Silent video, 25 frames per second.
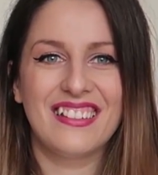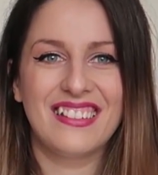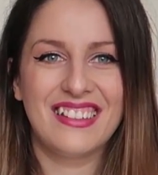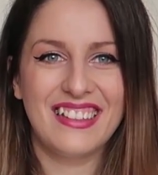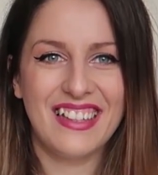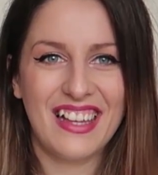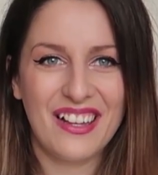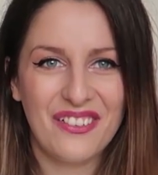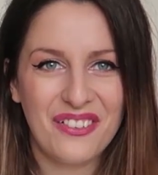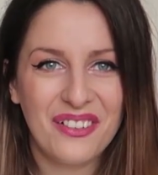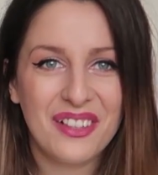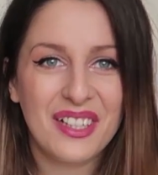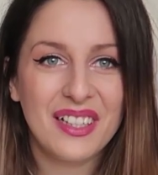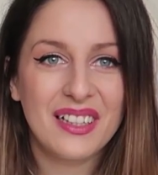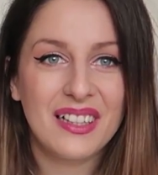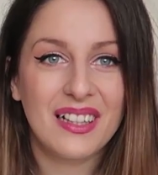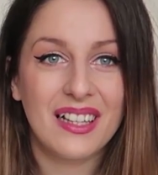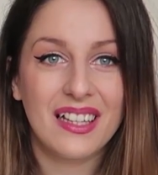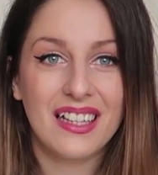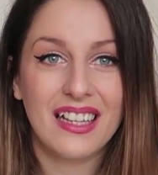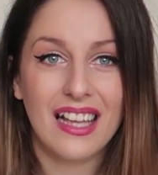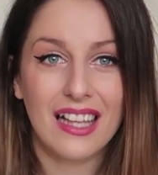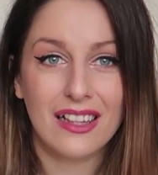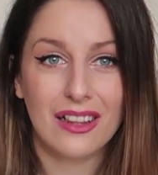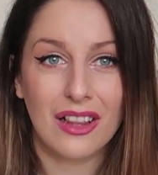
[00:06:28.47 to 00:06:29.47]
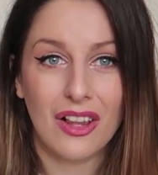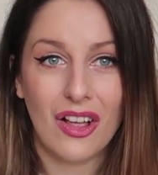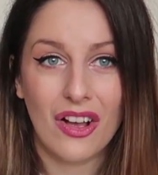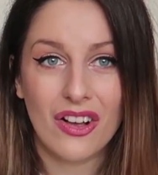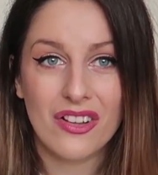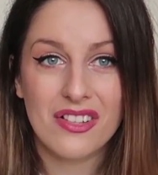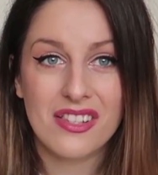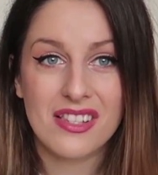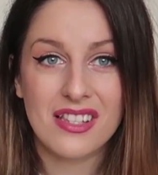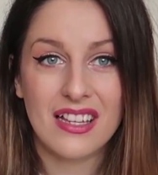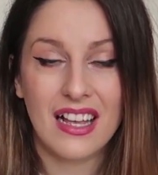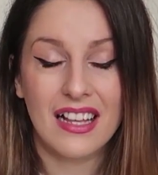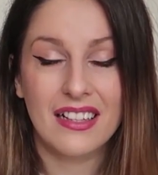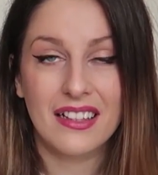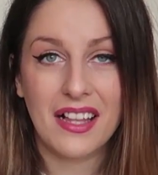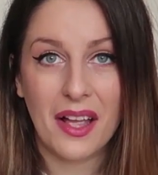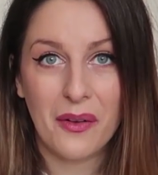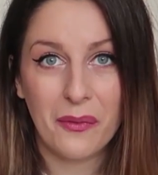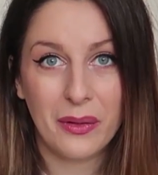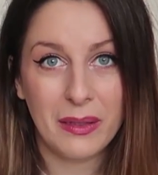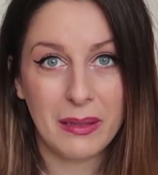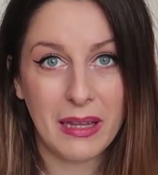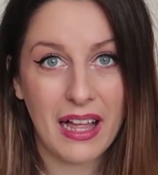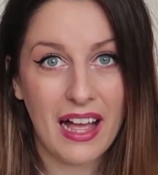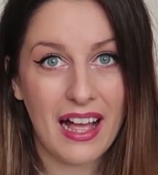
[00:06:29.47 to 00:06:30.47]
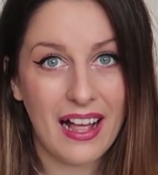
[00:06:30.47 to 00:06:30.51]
definitely get lost and I will